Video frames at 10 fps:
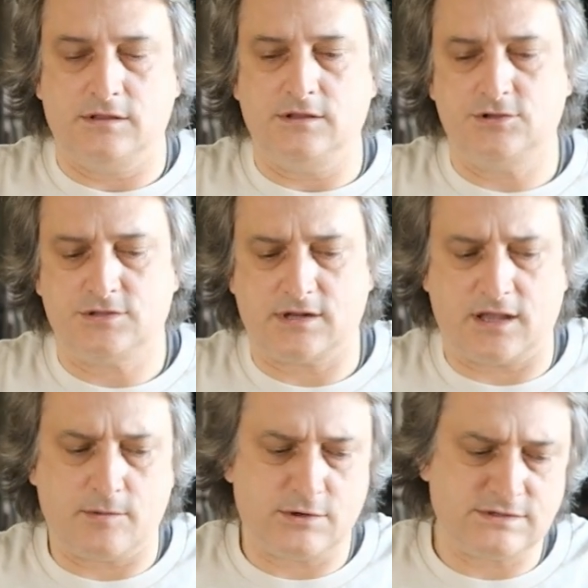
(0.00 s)
digital
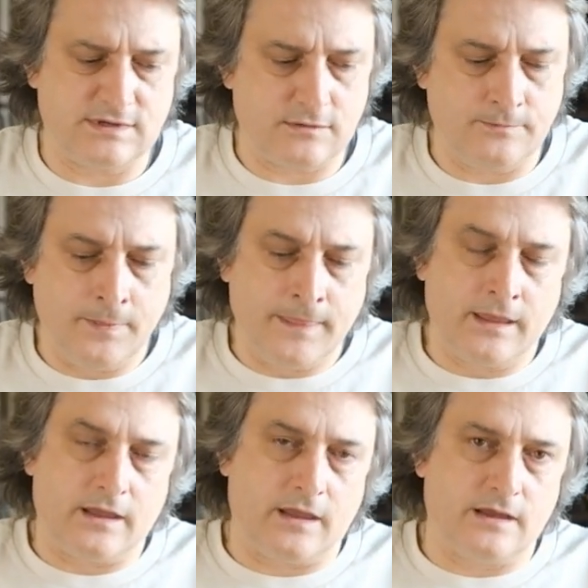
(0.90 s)
cameras now,
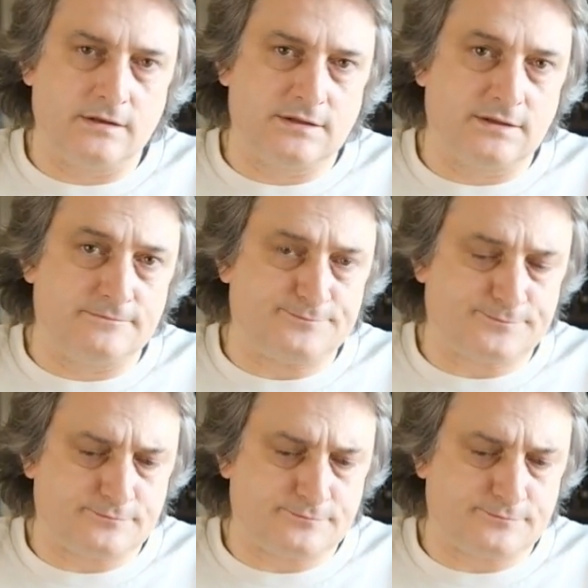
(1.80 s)
and